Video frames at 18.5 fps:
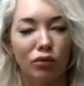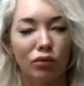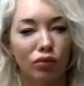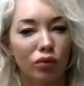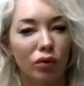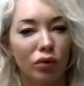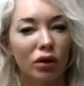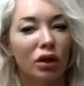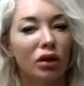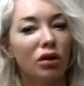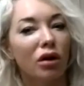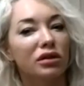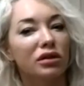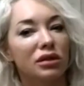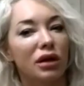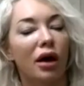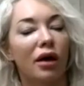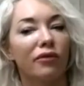really
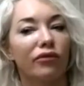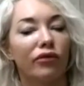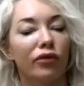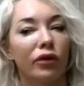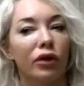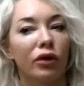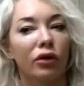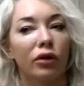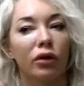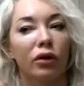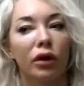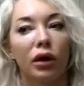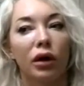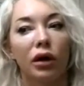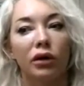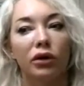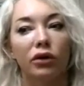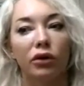long time for your
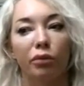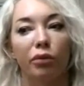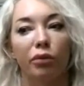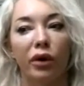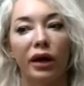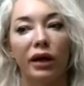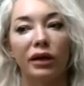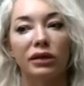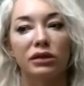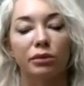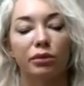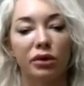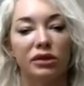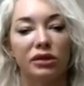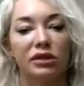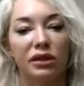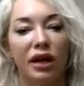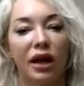your brain to
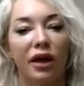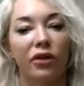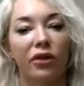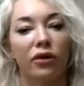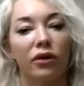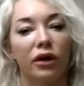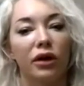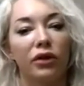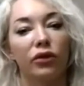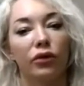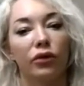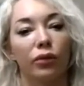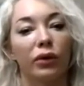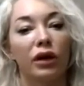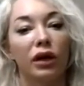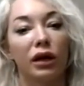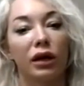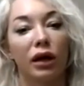put together in the
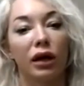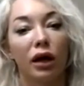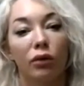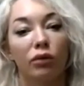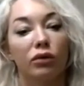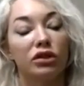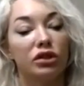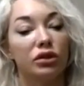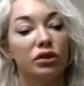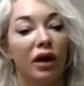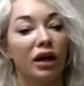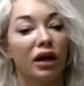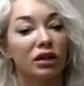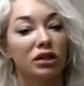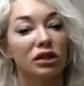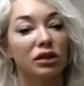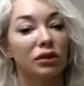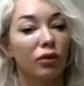ring what you
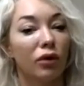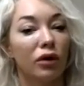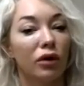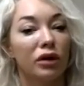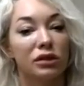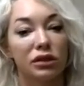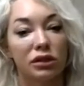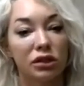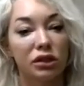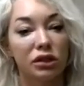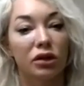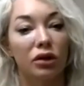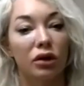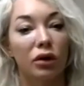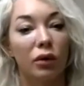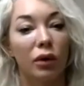actually want to do